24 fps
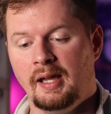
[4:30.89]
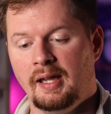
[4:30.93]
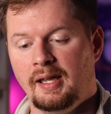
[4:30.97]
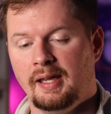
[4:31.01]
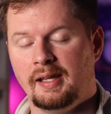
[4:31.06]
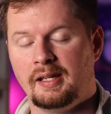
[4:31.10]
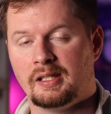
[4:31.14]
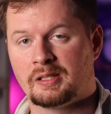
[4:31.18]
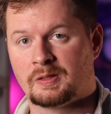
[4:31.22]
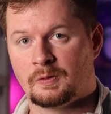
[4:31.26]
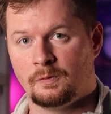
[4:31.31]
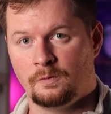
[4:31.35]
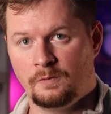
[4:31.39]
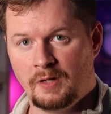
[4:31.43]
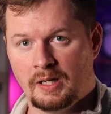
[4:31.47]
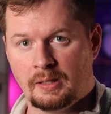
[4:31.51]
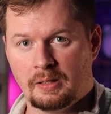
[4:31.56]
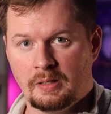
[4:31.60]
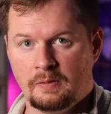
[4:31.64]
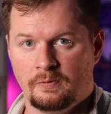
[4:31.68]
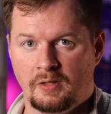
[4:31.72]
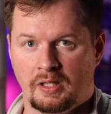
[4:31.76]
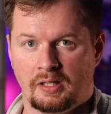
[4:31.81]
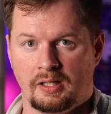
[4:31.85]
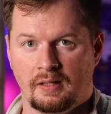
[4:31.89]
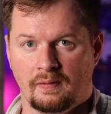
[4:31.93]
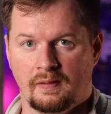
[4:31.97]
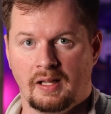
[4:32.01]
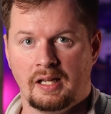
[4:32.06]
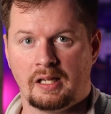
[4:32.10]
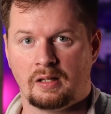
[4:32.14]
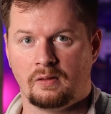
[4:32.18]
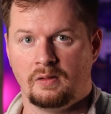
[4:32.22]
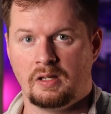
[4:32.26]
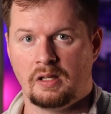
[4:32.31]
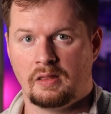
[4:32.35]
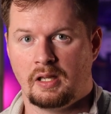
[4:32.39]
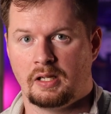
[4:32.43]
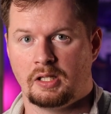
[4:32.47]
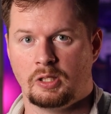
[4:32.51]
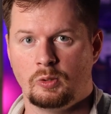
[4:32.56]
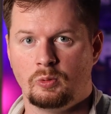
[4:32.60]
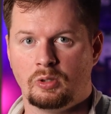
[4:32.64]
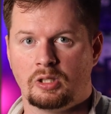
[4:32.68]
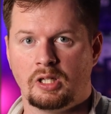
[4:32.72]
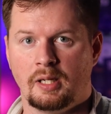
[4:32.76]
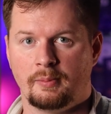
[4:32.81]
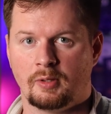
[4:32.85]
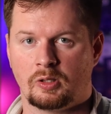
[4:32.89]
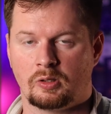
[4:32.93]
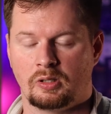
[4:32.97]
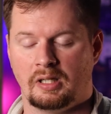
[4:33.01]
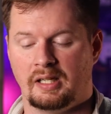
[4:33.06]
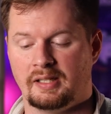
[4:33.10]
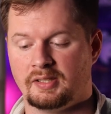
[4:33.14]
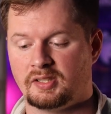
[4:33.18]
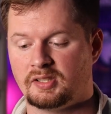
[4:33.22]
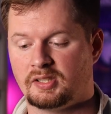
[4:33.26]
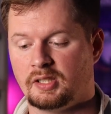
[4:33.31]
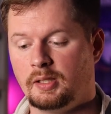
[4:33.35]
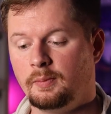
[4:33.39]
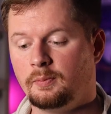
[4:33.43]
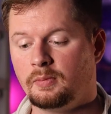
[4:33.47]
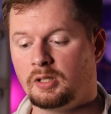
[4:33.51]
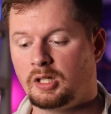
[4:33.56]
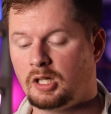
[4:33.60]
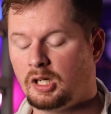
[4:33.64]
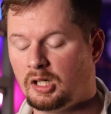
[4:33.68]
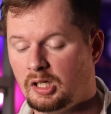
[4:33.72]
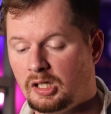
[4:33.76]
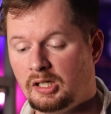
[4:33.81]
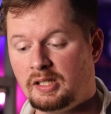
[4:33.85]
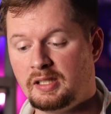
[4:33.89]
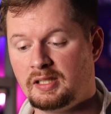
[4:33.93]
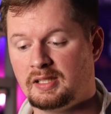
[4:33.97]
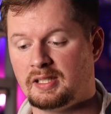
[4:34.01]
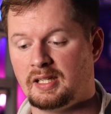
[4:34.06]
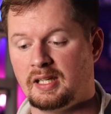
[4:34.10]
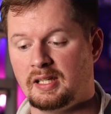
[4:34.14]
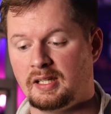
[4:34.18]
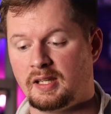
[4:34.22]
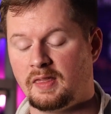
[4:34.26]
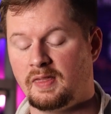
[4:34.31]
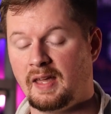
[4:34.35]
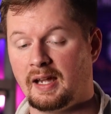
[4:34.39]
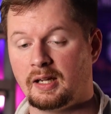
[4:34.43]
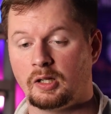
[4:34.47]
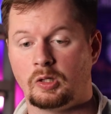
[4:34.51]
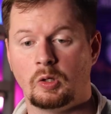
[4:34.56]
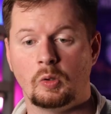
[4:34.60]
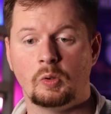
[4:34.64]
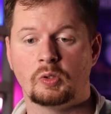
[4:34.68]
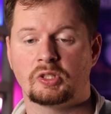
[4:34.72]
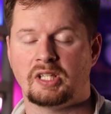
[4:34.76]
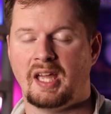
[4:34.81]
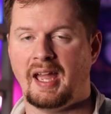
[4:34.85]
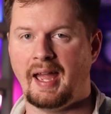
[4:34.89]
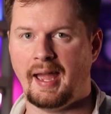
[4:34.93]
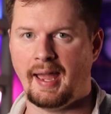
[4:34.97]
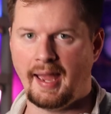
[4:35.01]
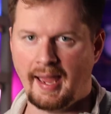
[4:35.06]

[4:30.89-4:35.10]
it is very, very likely that you will come across some content that goes